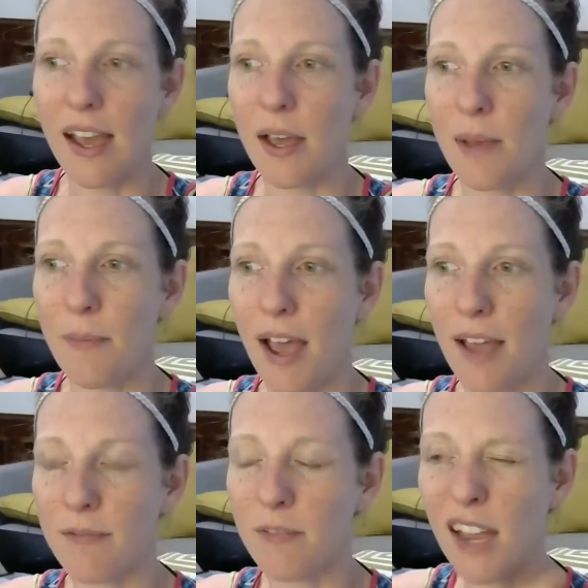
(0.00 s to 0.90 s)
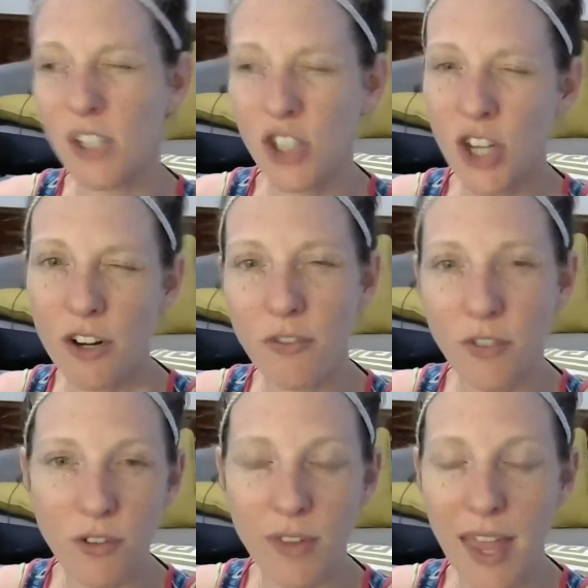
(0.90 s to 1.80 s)
um, I I shared a
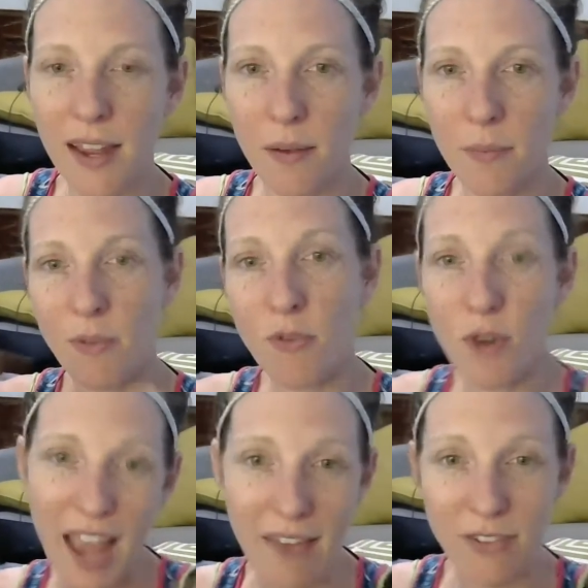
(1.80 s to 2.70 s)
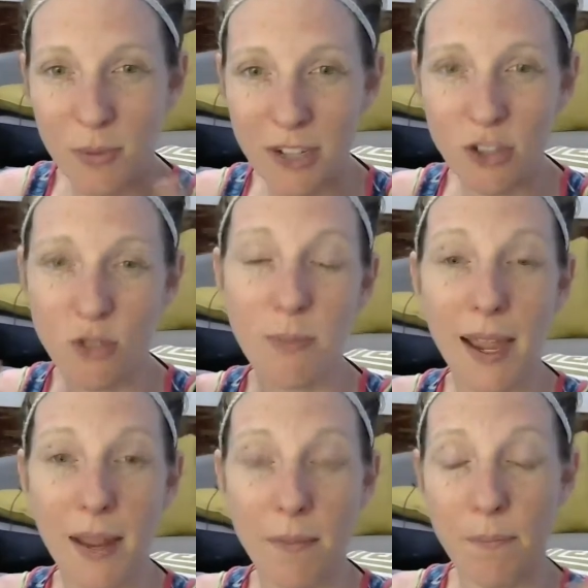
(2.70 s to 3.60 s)
few like uh, before and after pictures with
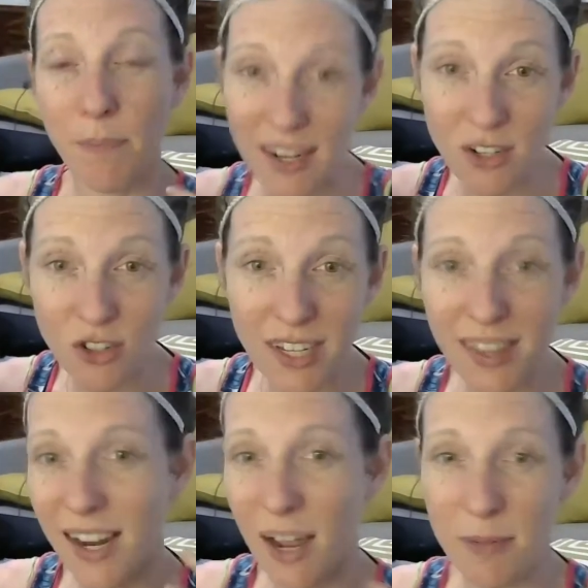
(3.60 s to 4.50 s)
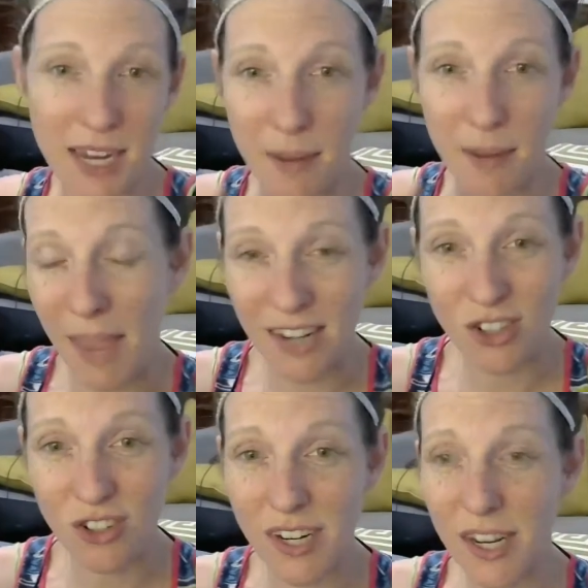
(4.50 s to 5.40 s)
my pantry, like updated
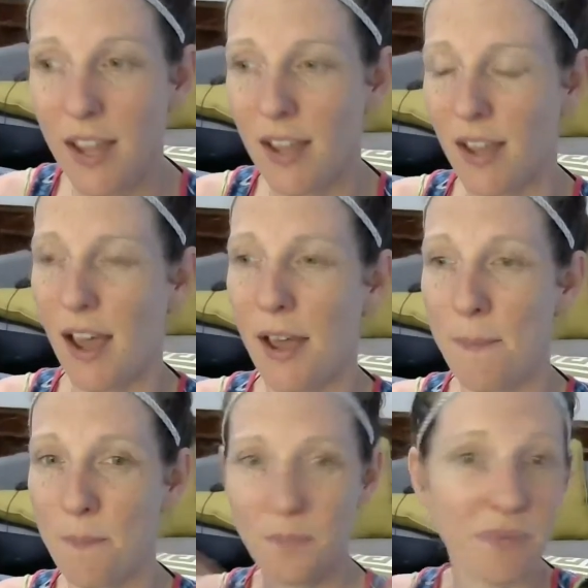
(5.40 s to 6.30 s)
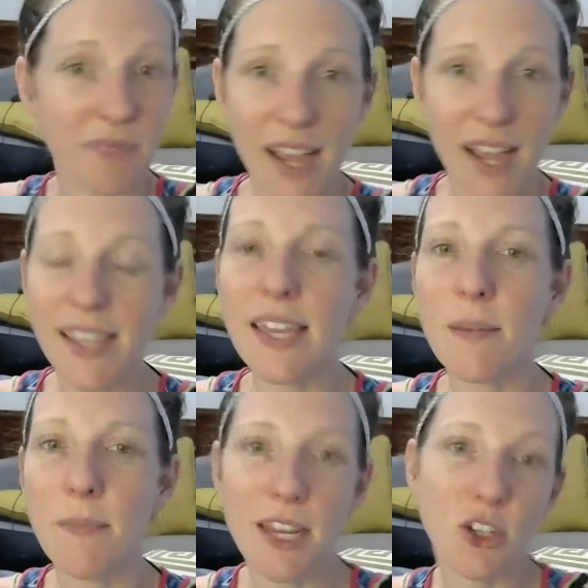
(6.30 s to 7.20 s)
pantry. Um,
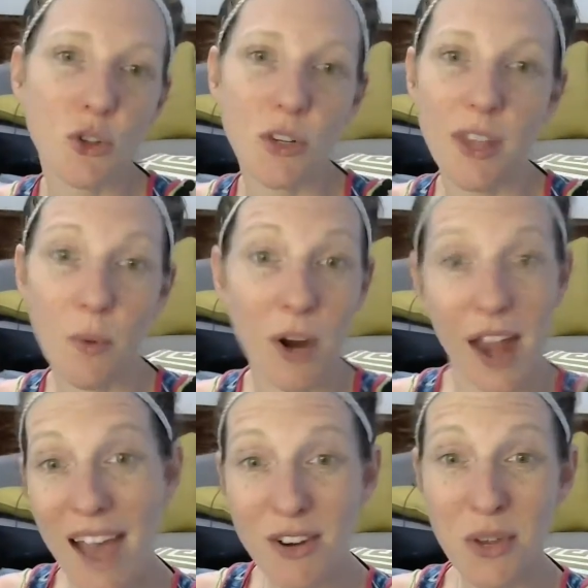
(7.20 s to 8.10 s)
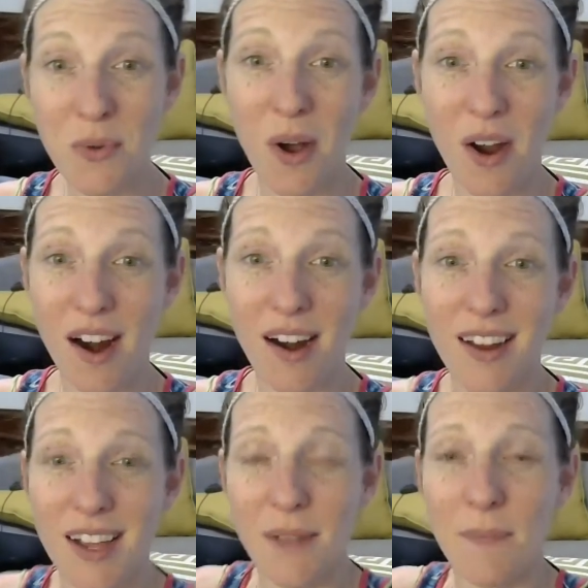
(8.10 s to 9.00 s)
again, make sure that wherever you are,
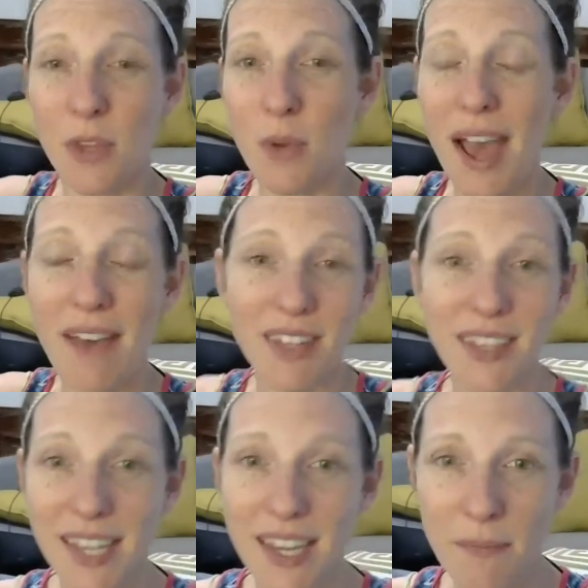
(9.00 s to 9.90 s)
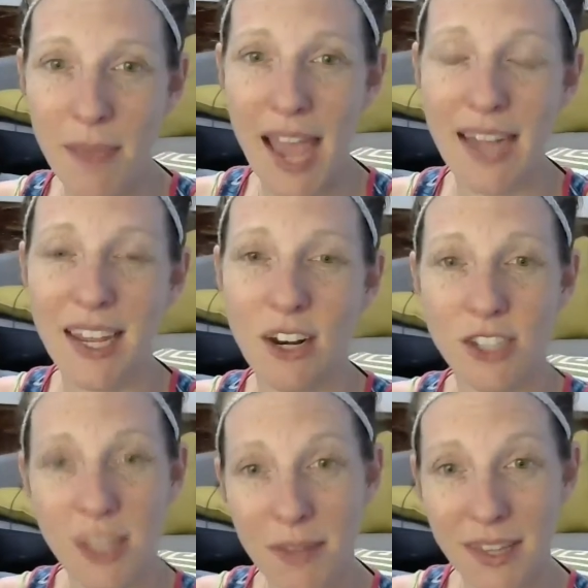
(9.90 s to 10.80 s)
you have a lead magnet or
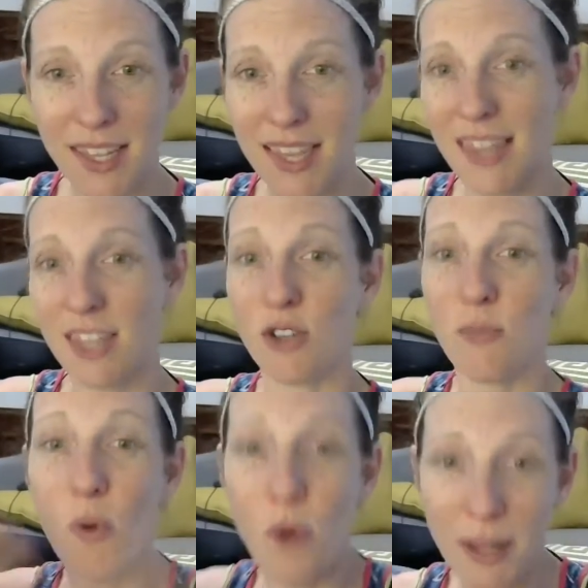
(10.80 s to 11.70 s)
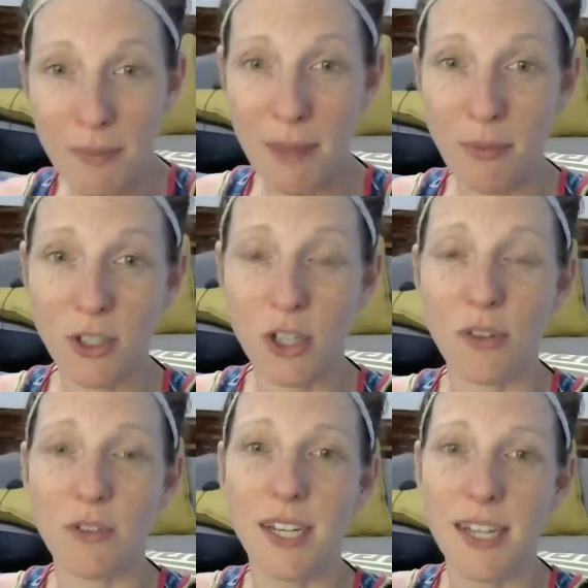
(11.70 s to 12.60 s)
something like that that you're pointing people
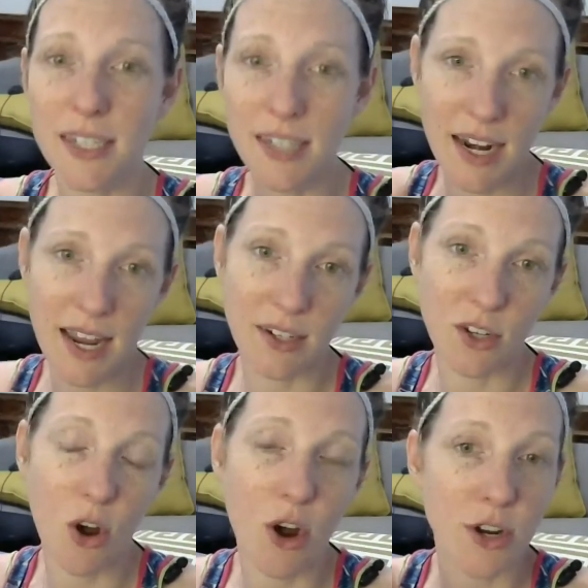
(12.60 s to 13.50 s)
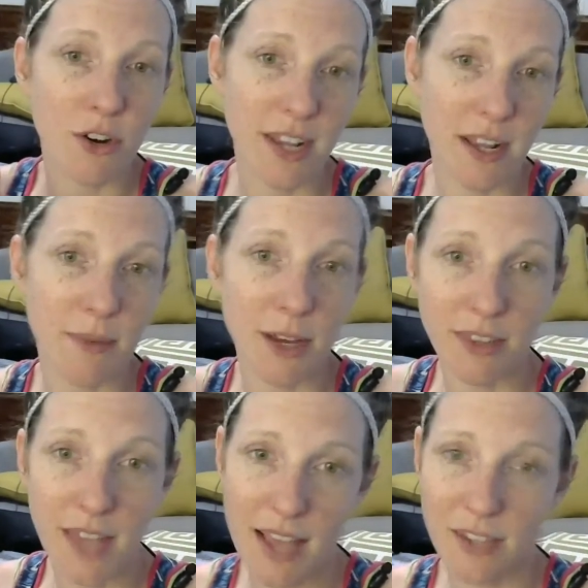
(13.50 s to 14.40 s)
to to get connected on your email
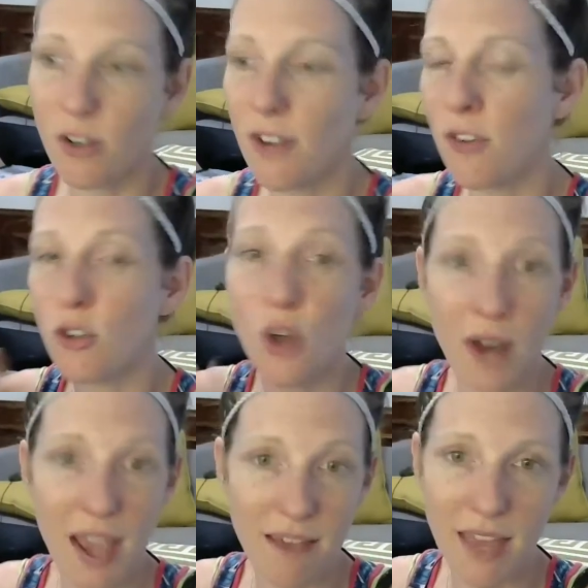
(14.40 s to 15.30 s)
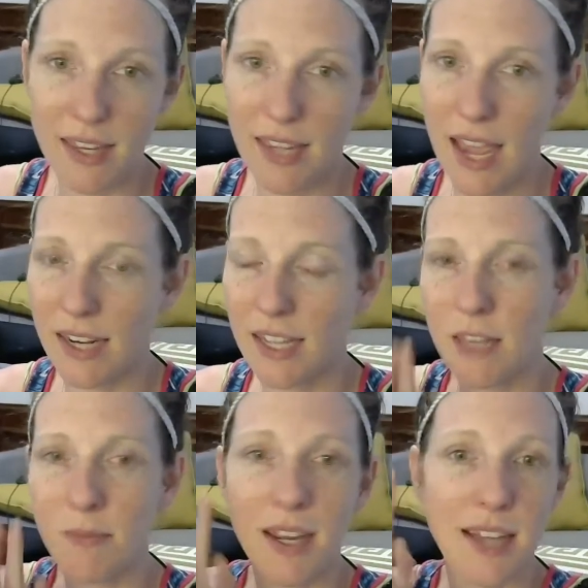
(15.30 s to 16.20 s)
list. Or if you don't have that yet, get
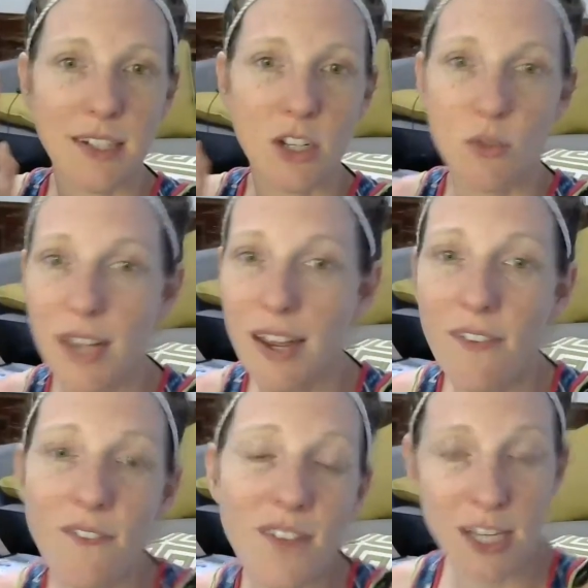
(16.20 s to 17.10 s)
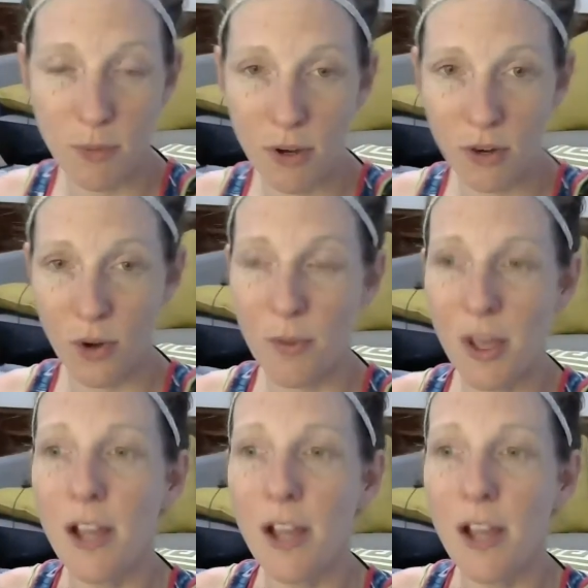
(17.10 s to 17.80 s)
them connected to it in a Facebook group.